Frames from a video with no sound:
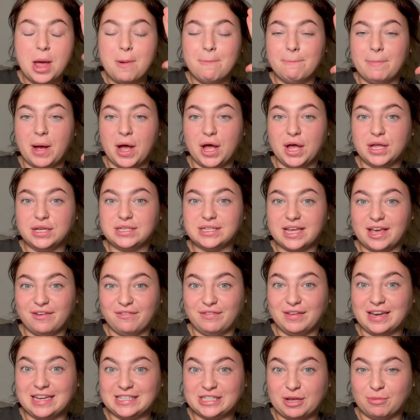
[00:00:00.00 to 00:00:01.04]
But if
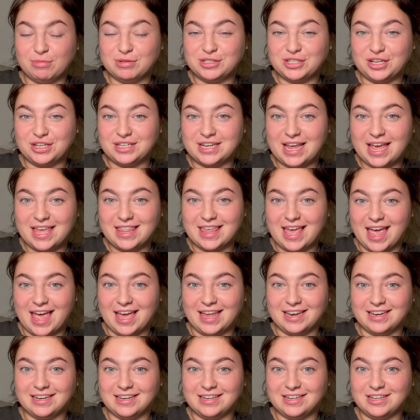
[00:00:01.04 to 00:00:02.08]
it is up on Sunday,
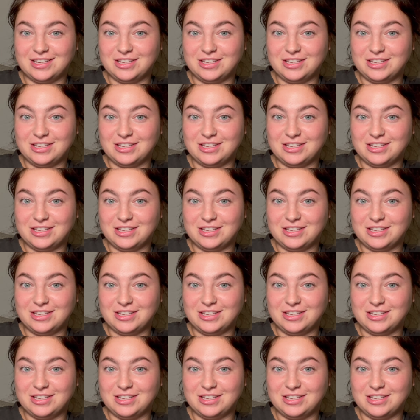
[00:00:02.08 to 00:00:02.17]
then